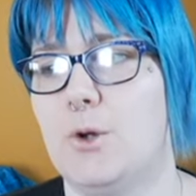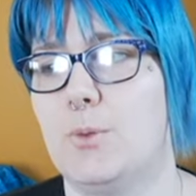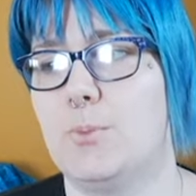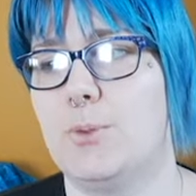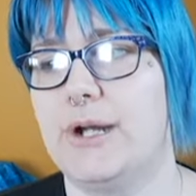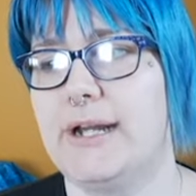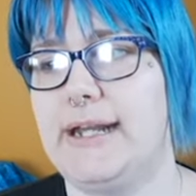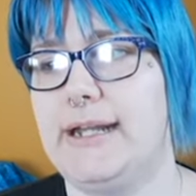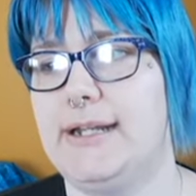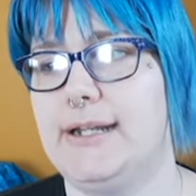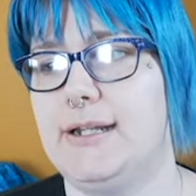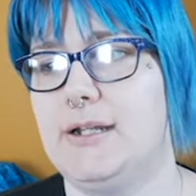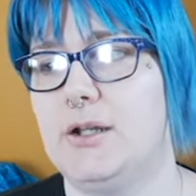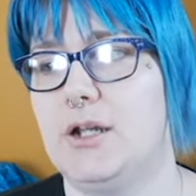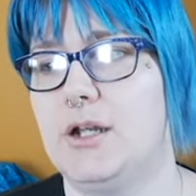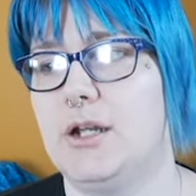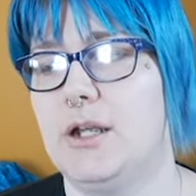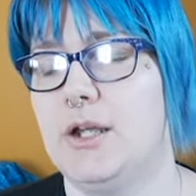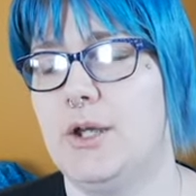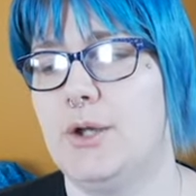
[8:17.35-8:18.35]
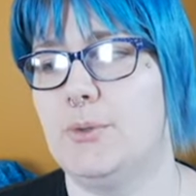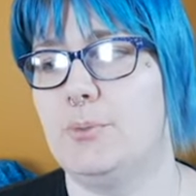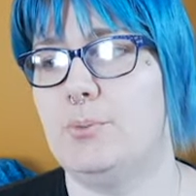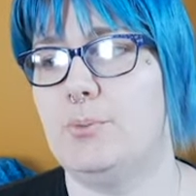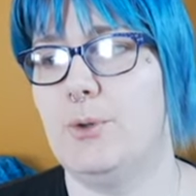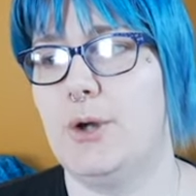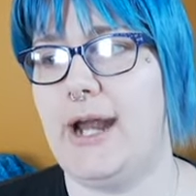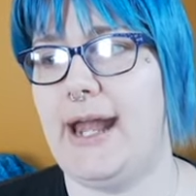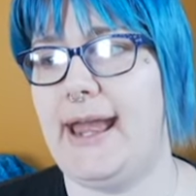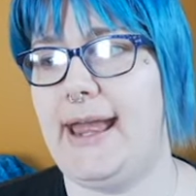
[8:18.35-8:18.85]
bringing in
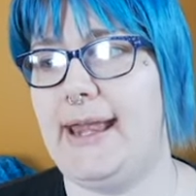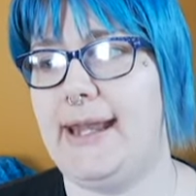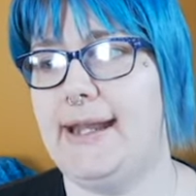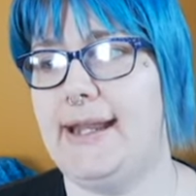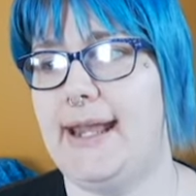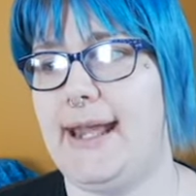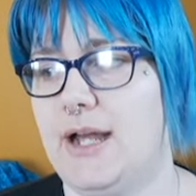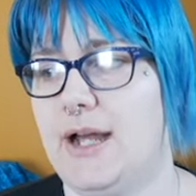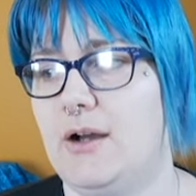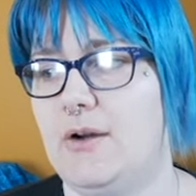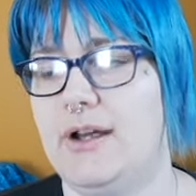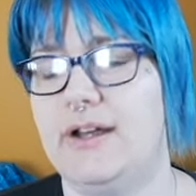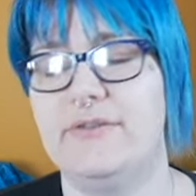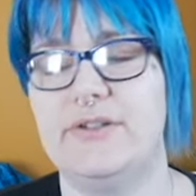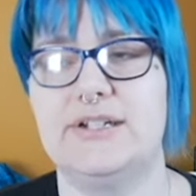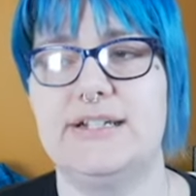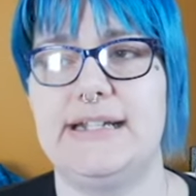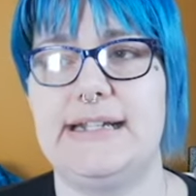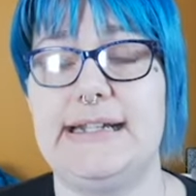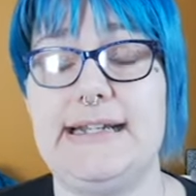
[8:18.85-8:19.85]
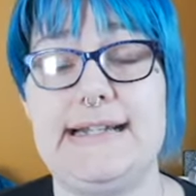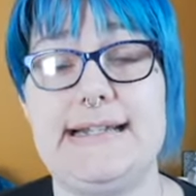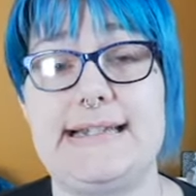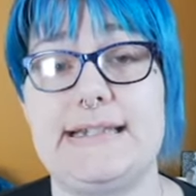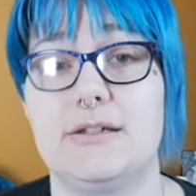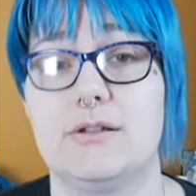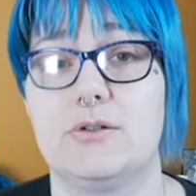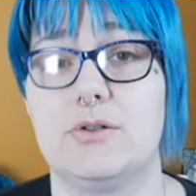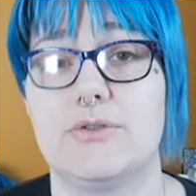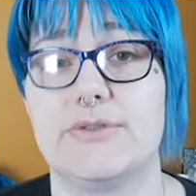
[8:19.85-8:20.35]
bread, how every day he
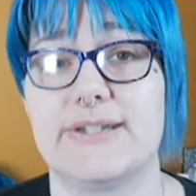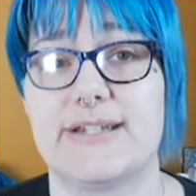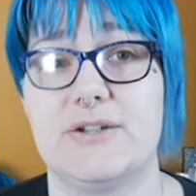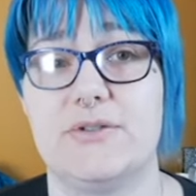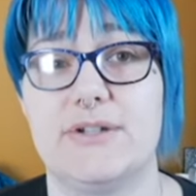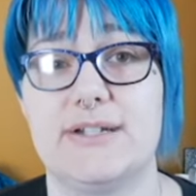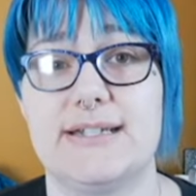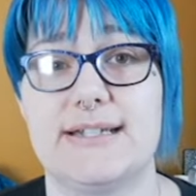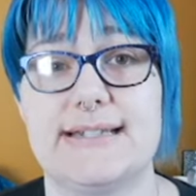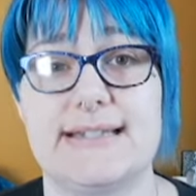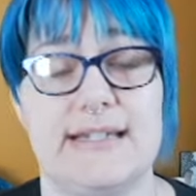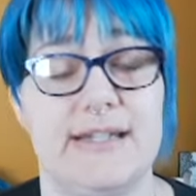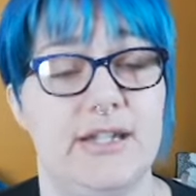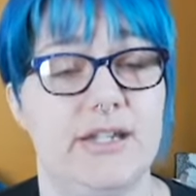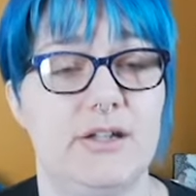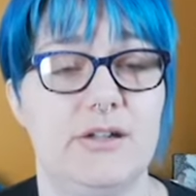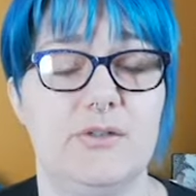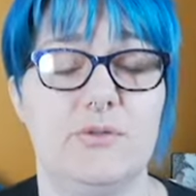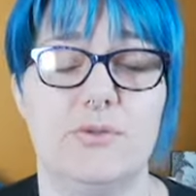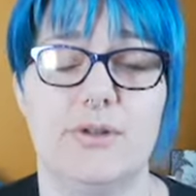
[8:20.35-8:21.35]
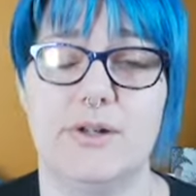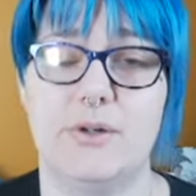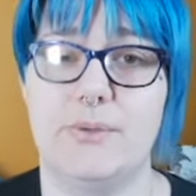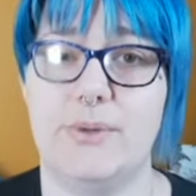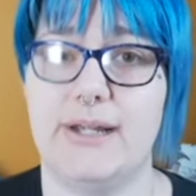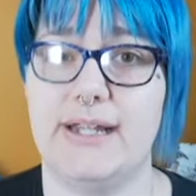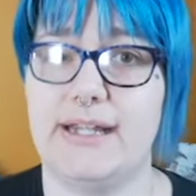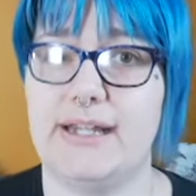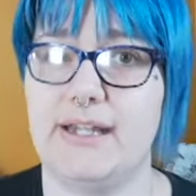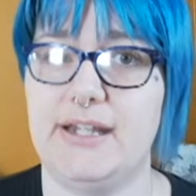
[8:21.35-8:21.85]
still goes out and does it. He could run
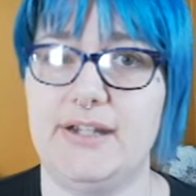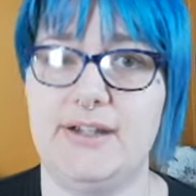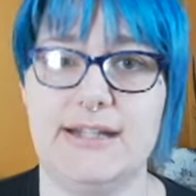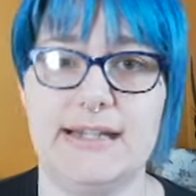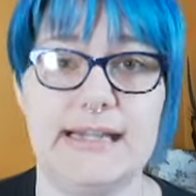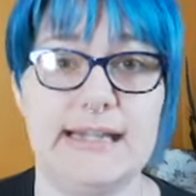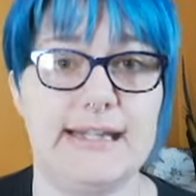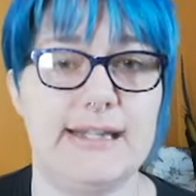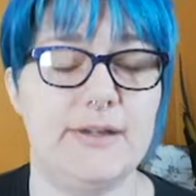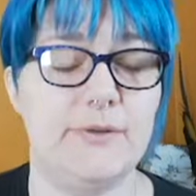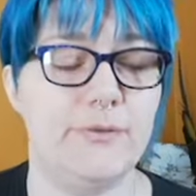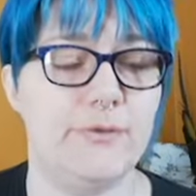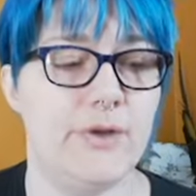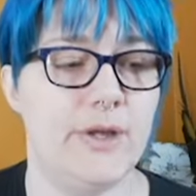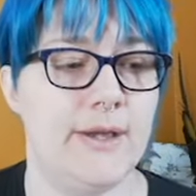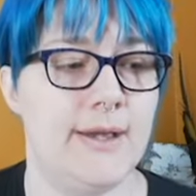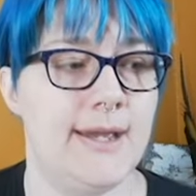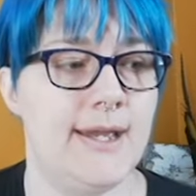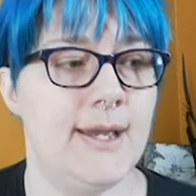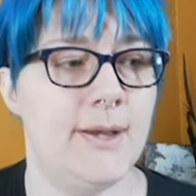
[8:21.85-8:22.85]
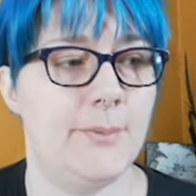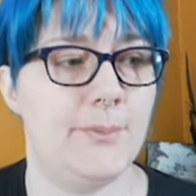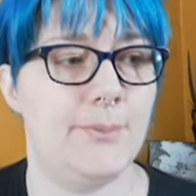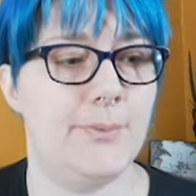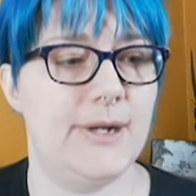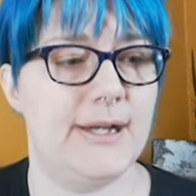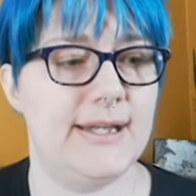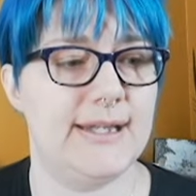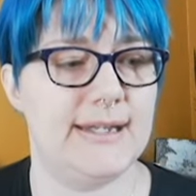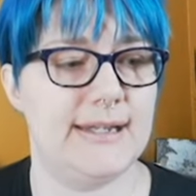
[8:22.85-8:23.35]
away, he could leave,
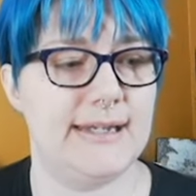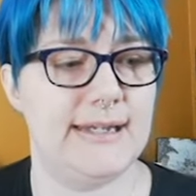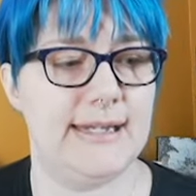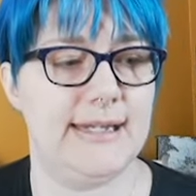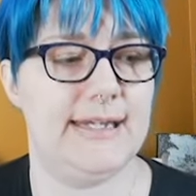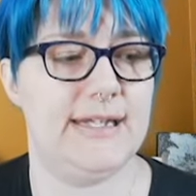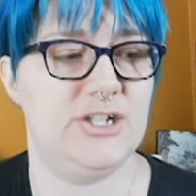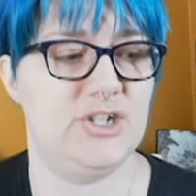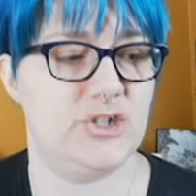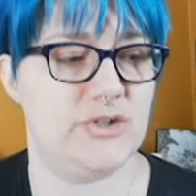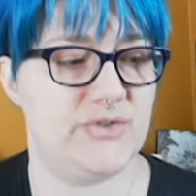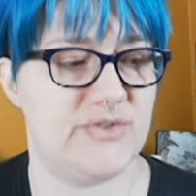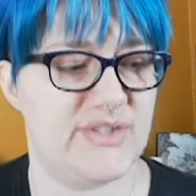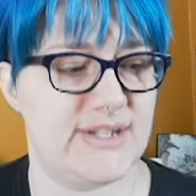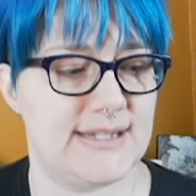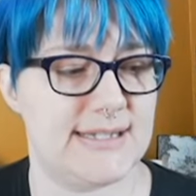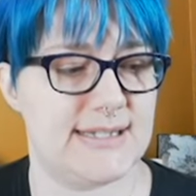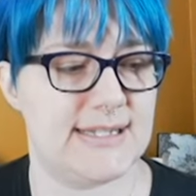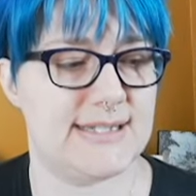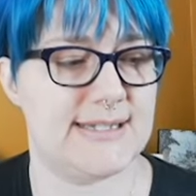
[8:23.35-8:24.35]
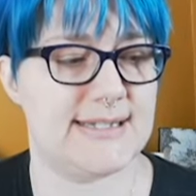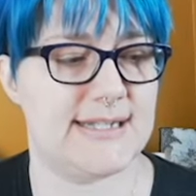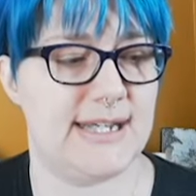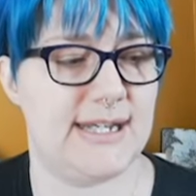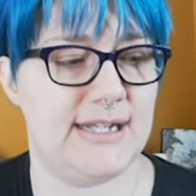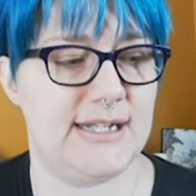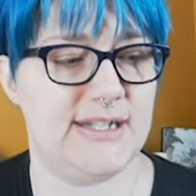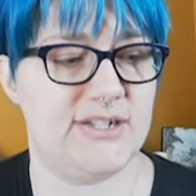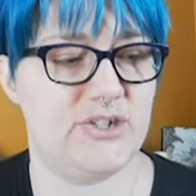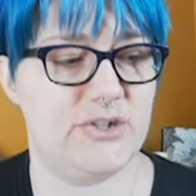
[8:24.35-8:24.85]
but he chooses to stay,
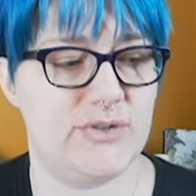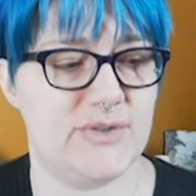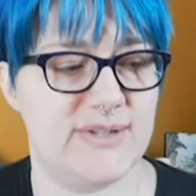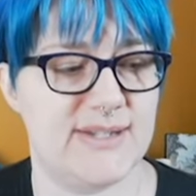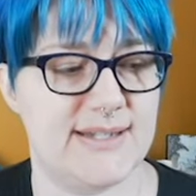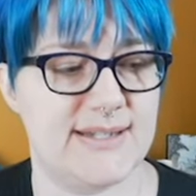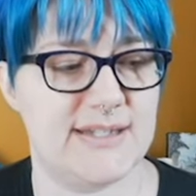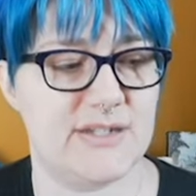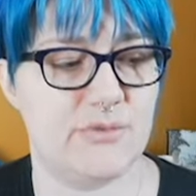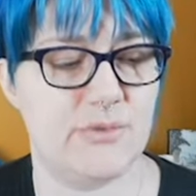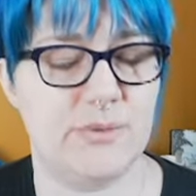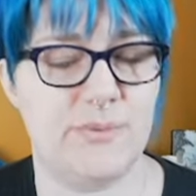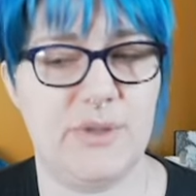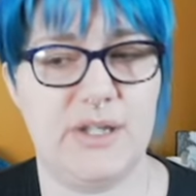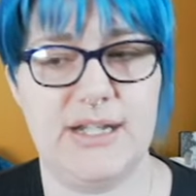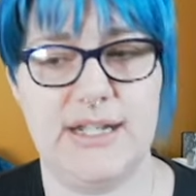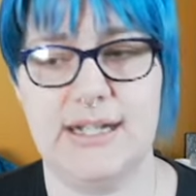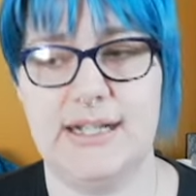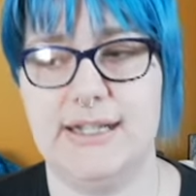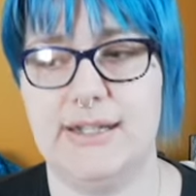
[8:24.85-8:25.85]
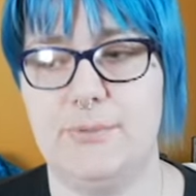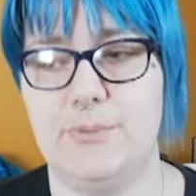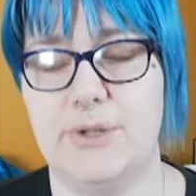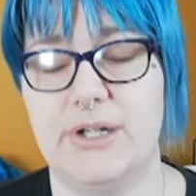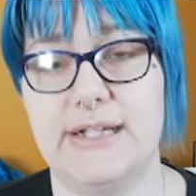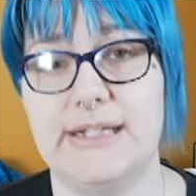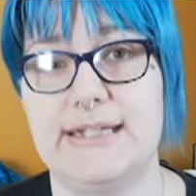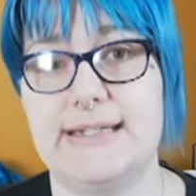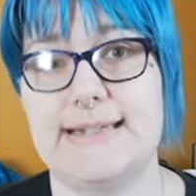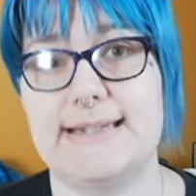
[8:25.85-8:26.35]
and he chooses to repeatedly
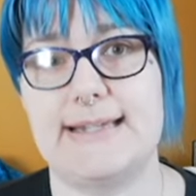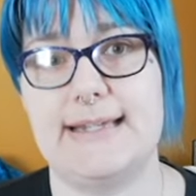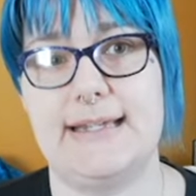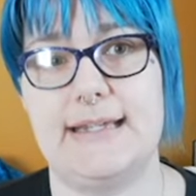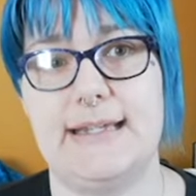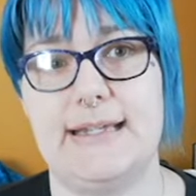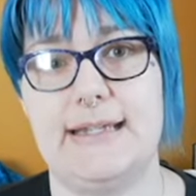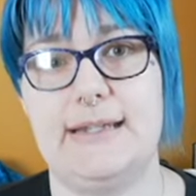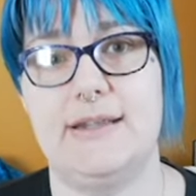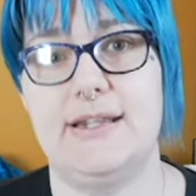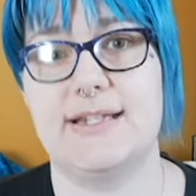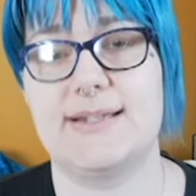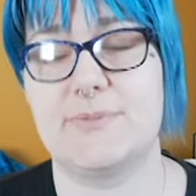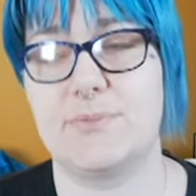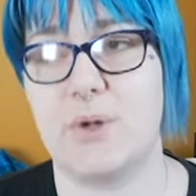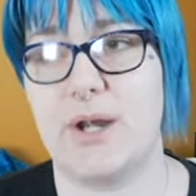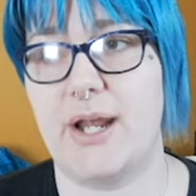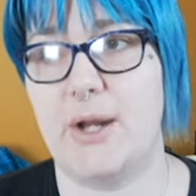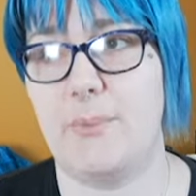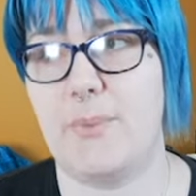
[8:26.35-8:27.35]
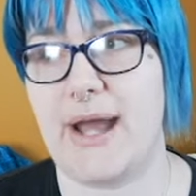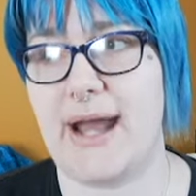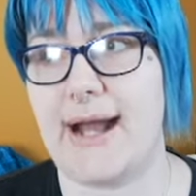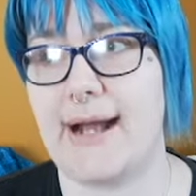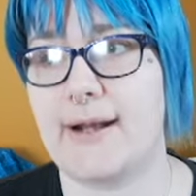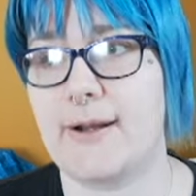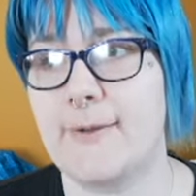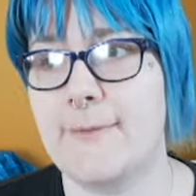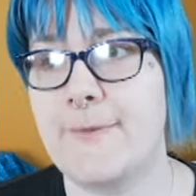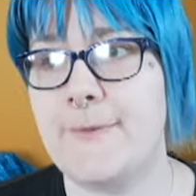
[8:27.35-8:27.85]
bring this bread
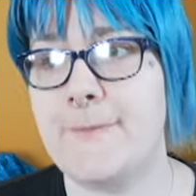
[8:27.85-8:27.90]
back,